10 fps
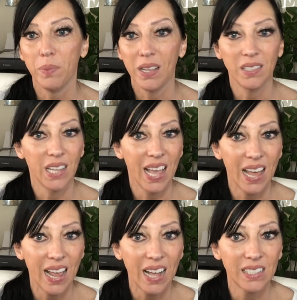because they
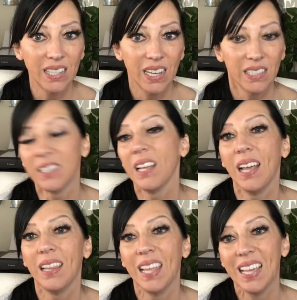had access,
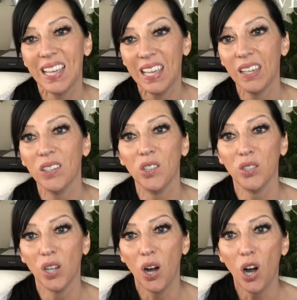and they
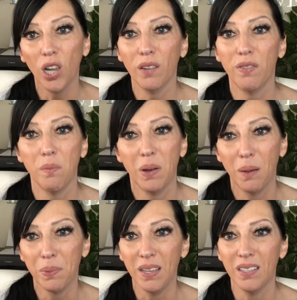killed all of the
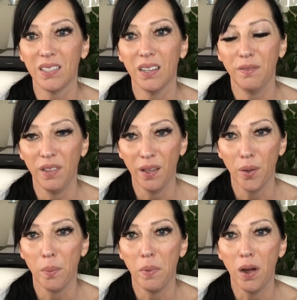puppies of the
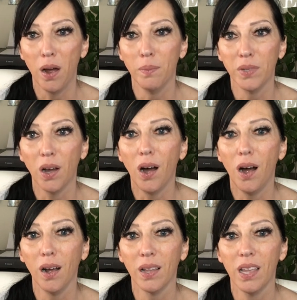other mom
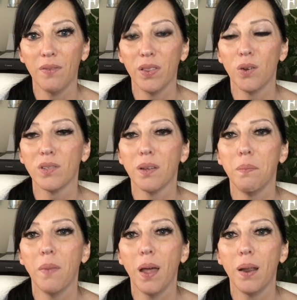dog, even though it's
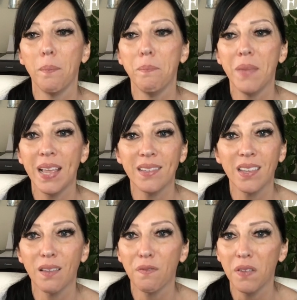an
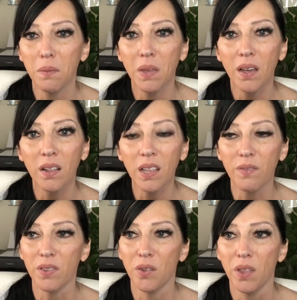amazing female,
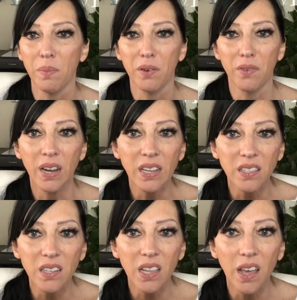even though they've been
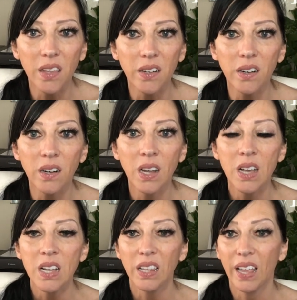raised together.
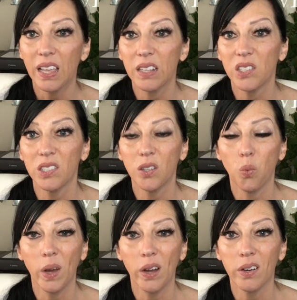Like, it's just a
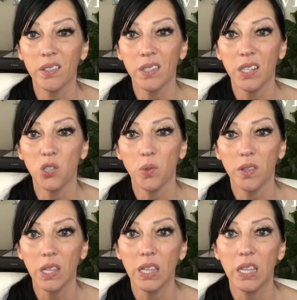weird instinctual
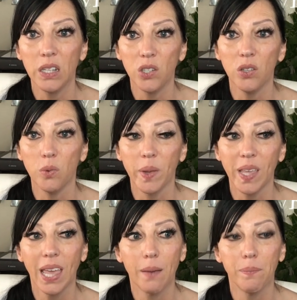thing they do, and we
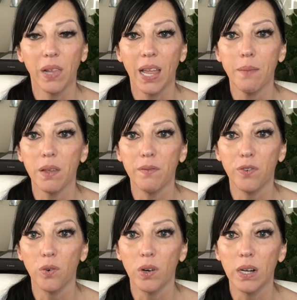can't blame them
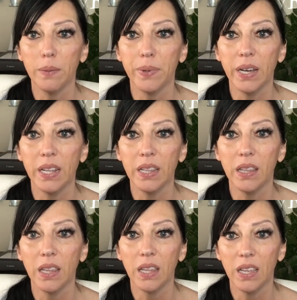for it, but
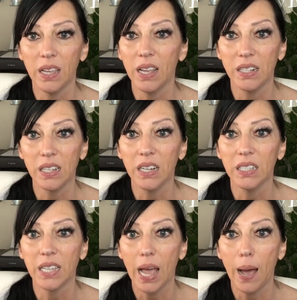it
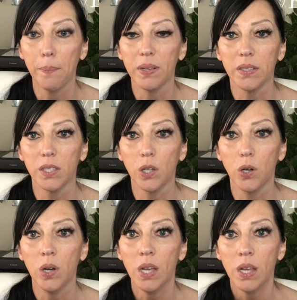does happen. So